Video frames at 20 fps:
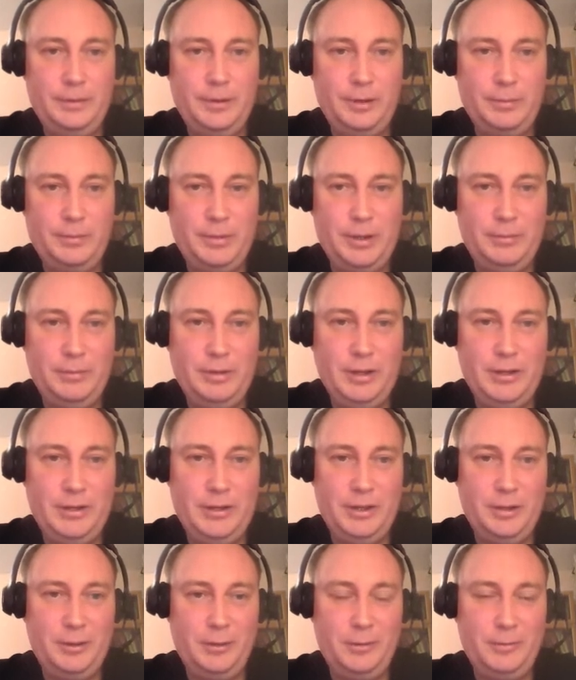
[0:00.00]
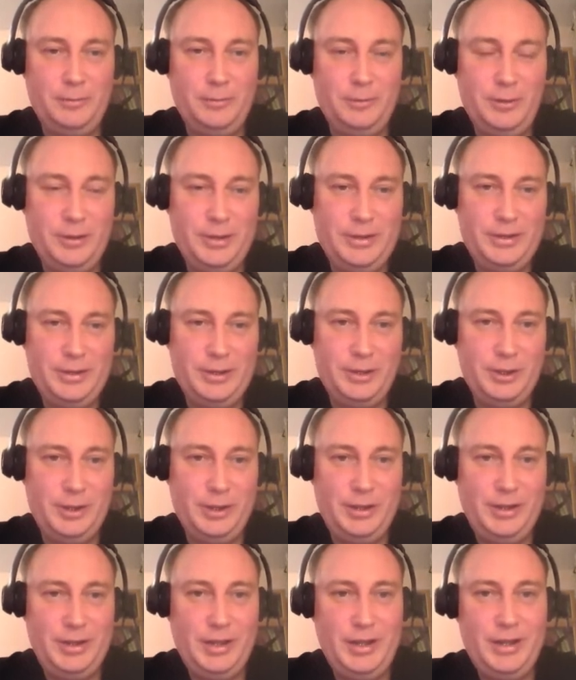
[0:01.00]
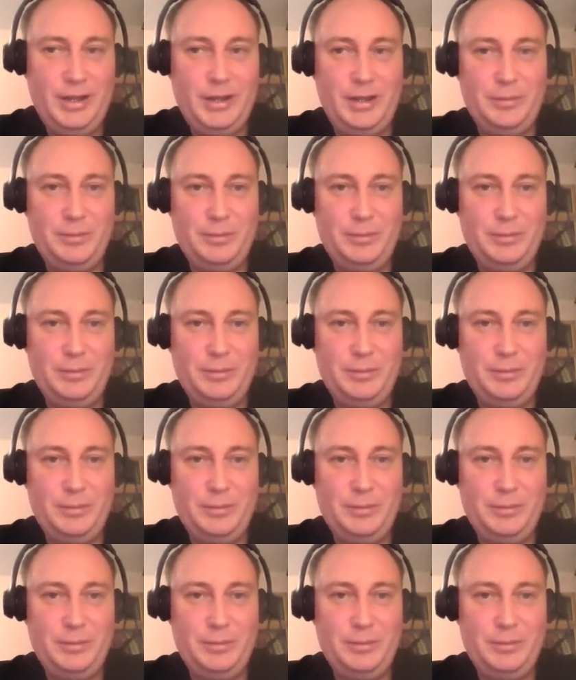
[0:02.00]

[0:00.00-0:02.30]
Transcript: compatibility of OS and JDK,